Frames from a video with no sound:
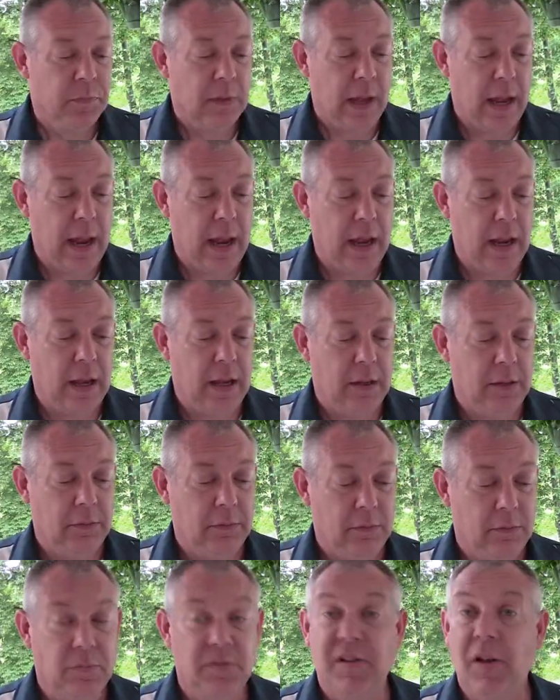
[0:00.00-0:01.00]

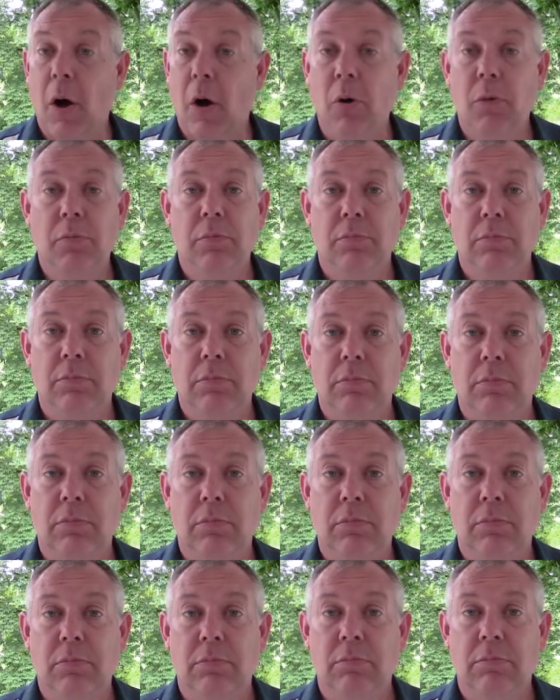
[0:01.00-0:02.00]
And so
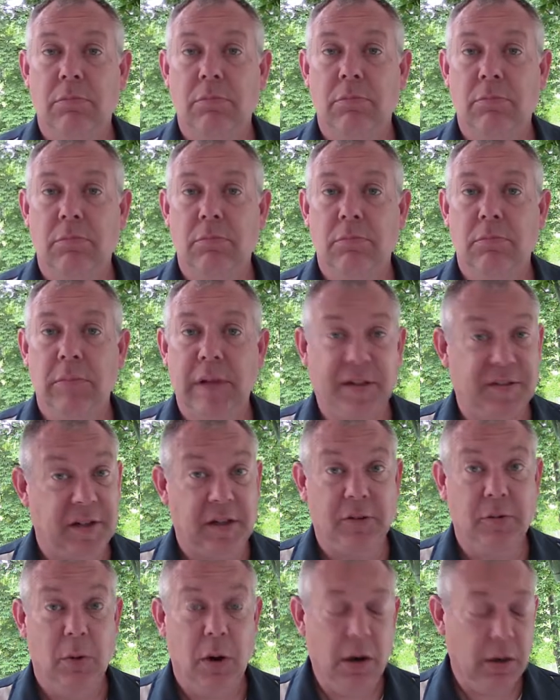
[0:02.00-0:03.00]
let's
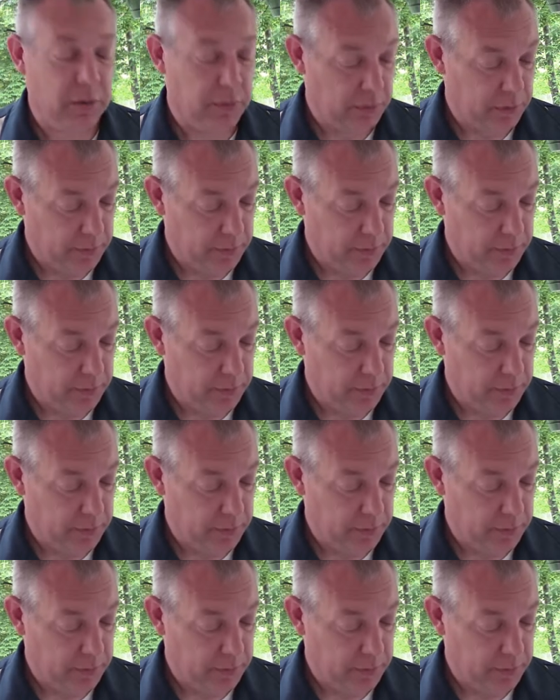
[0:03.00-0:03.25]
get to work.